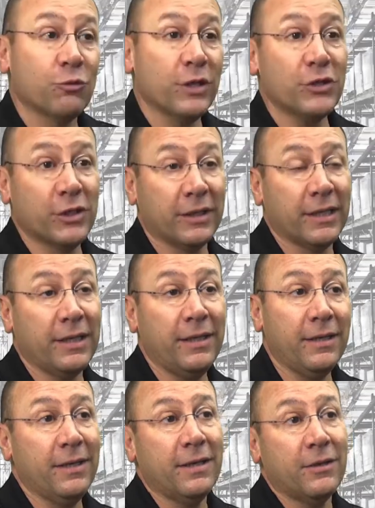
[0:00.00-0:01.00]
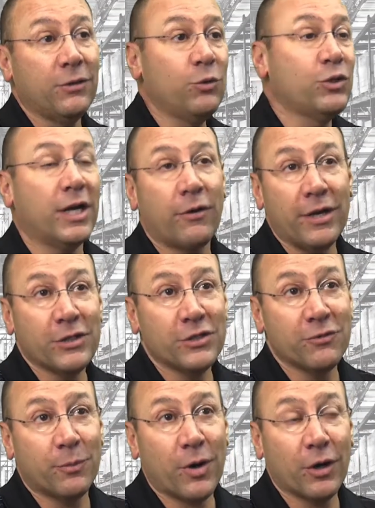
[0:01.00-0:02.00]
Traditionally, new
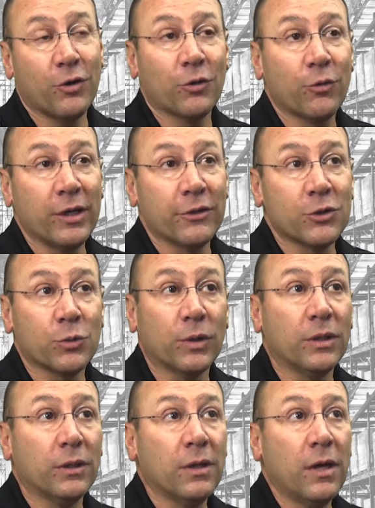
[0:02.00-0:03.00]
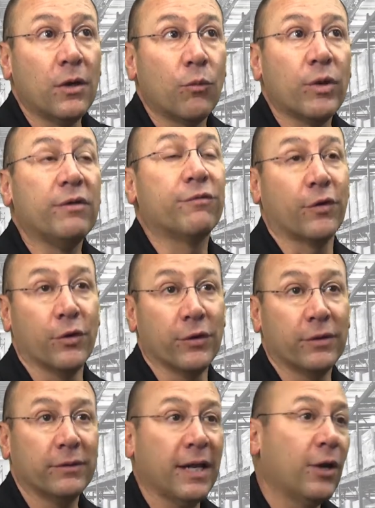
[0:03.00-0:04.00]
generations of barcode readers will read
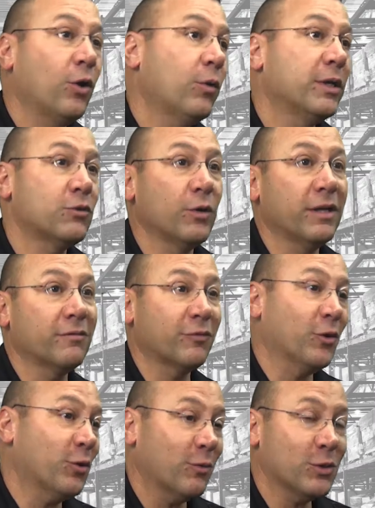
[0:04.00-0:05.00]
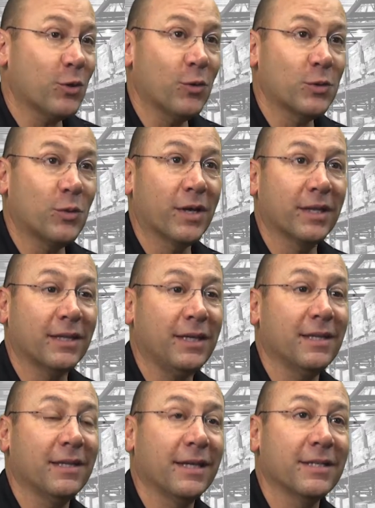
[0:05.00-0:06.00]
further, and always reading further is always one of the
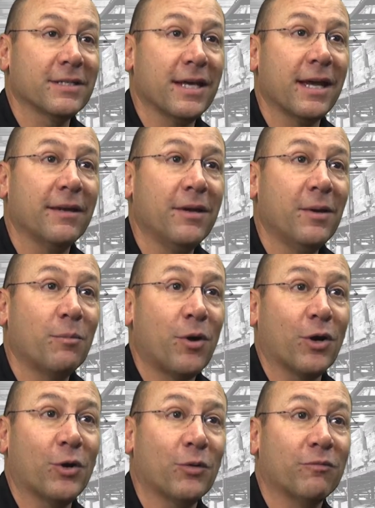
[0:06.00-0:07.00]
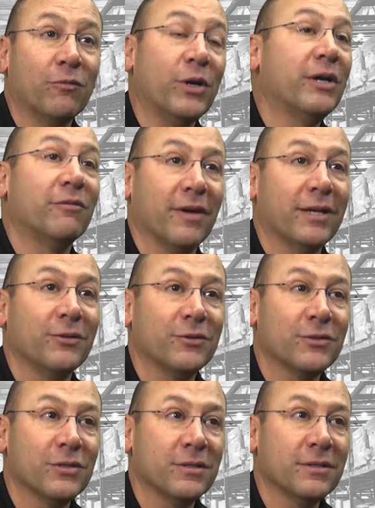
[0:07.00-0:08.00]
key things that barcode reader
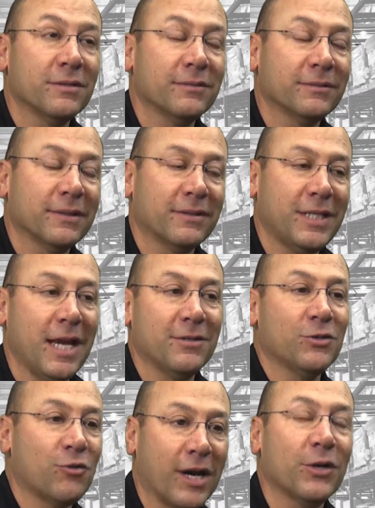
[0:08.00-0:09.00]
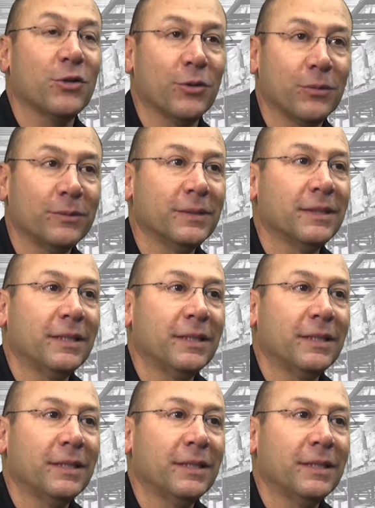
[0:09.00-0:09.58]
vendors tend to try to do.